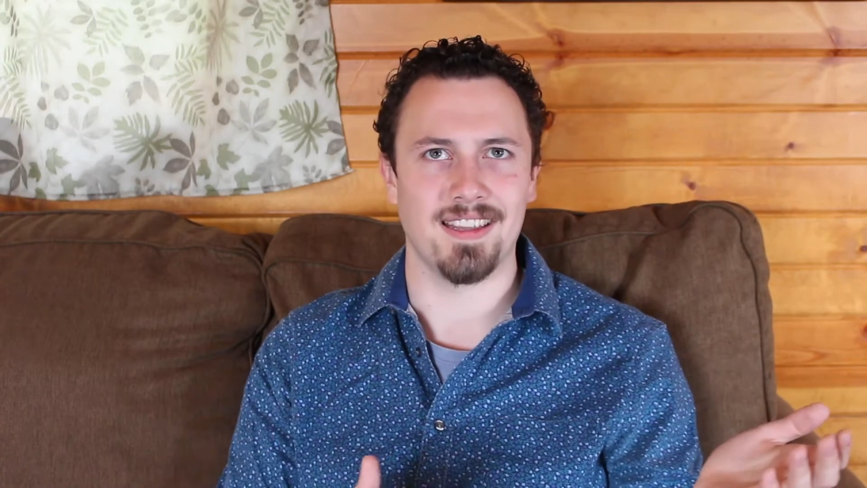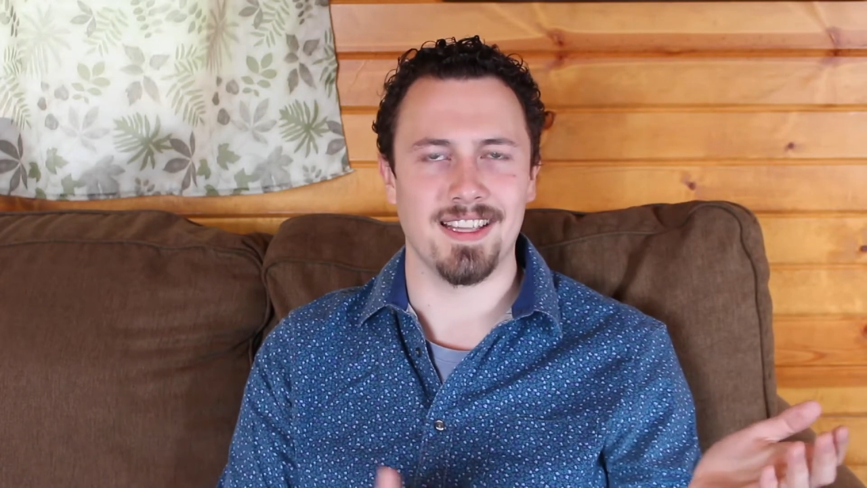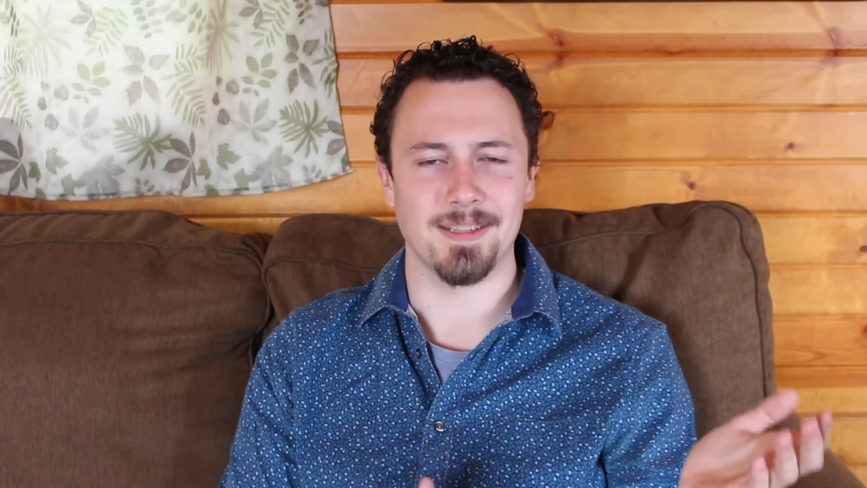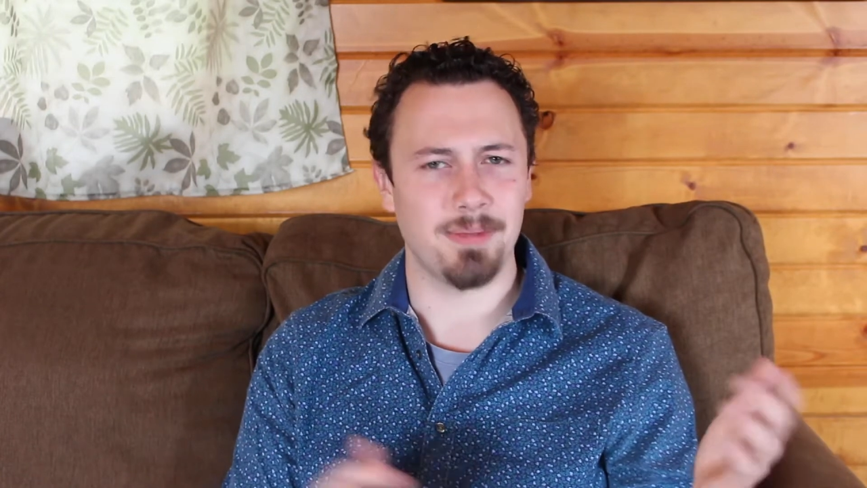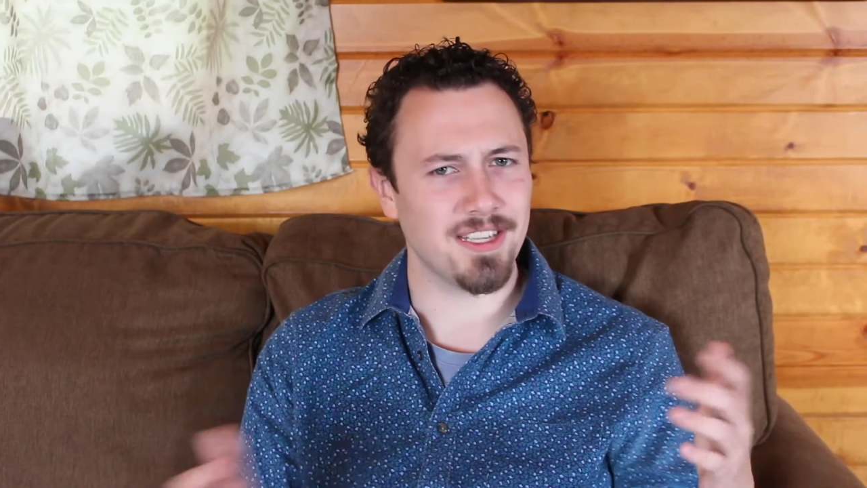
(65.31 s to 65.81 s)
he
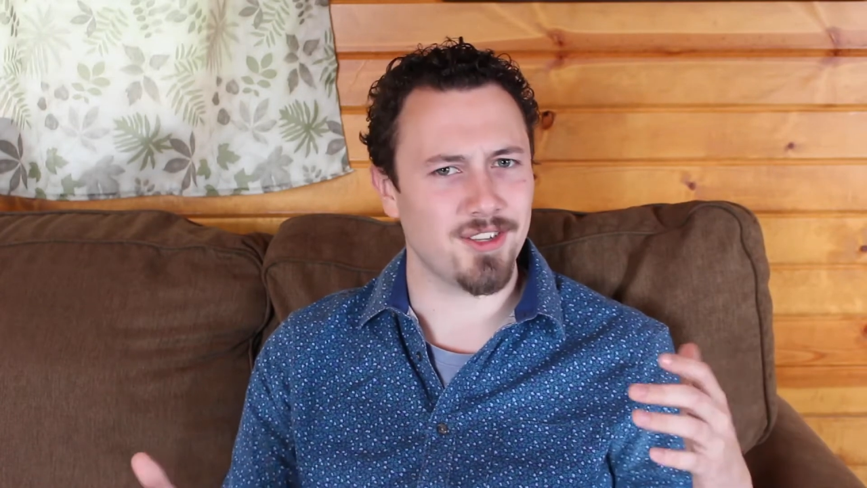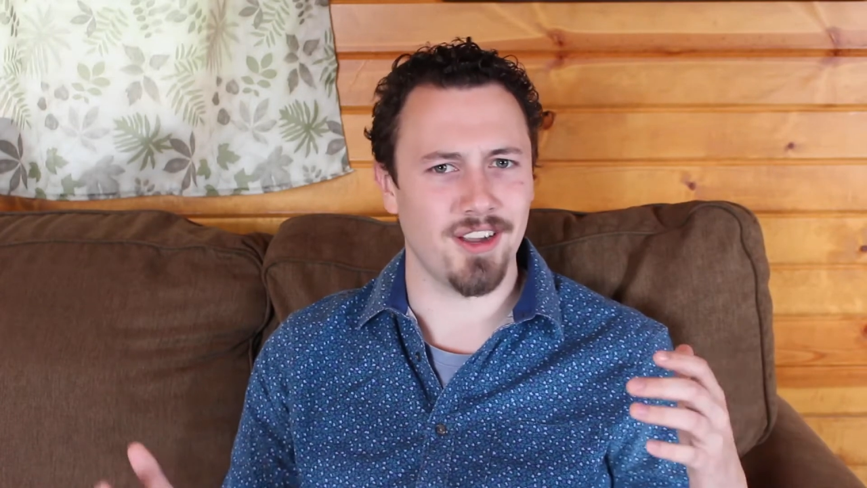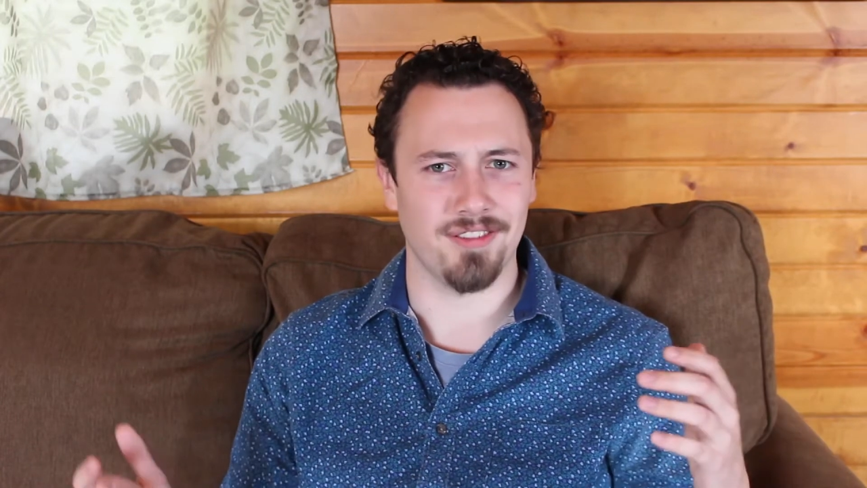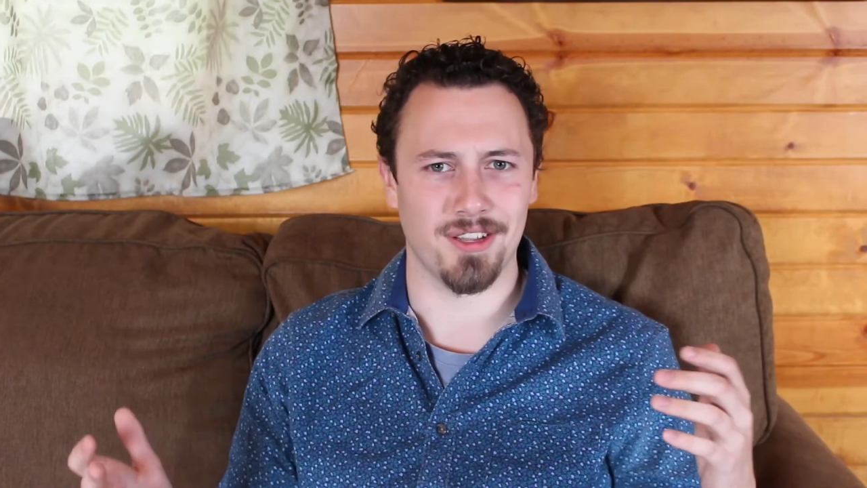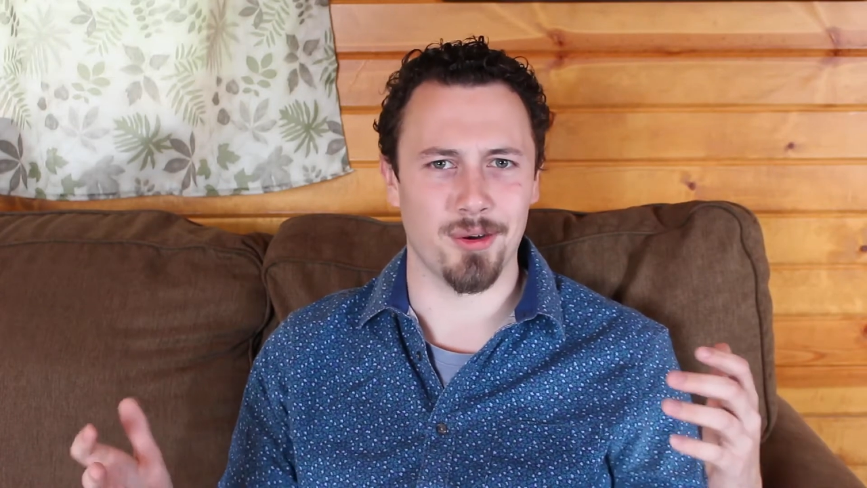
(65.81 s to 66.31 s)
gets pissed
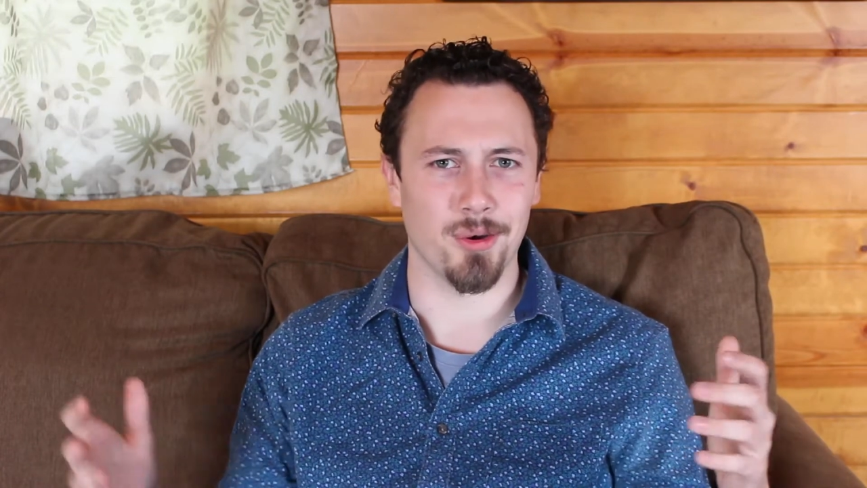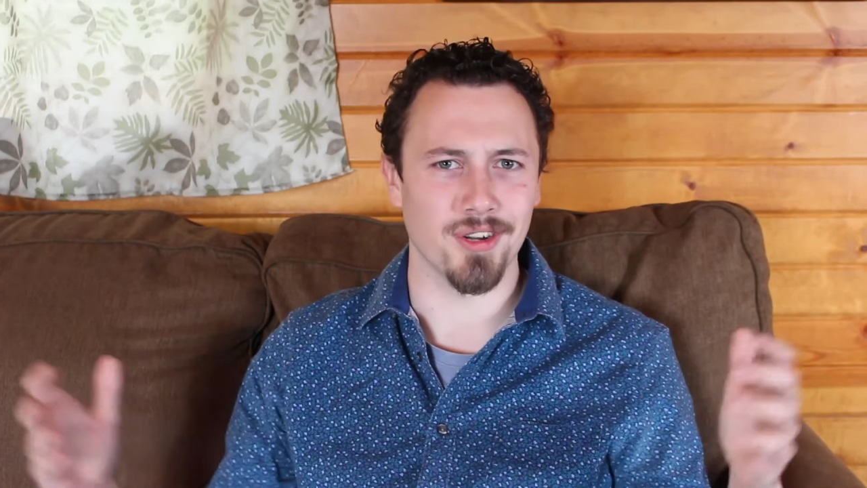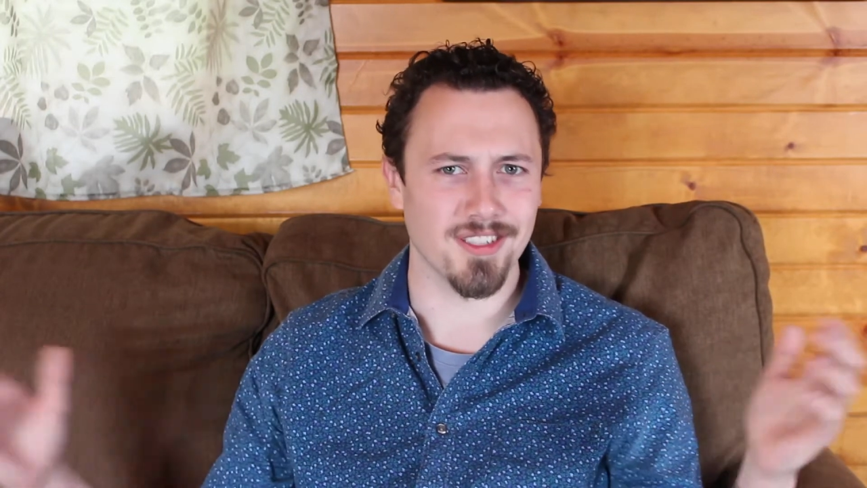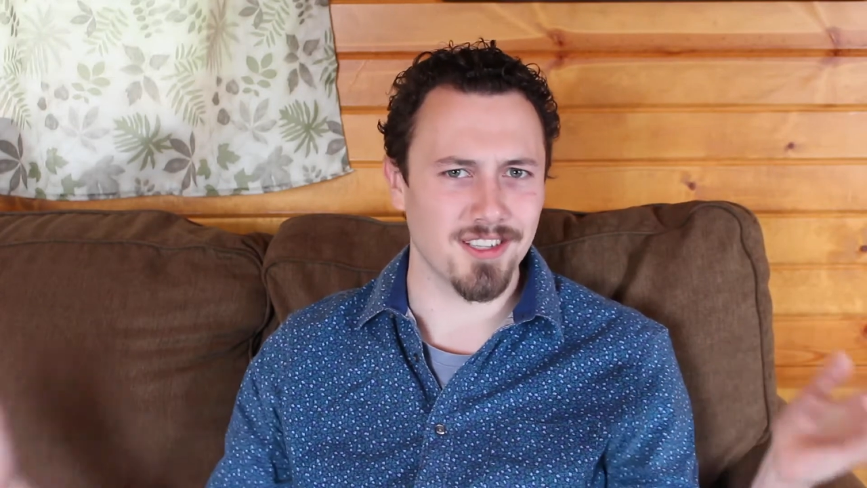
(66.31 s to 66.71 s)
off in court,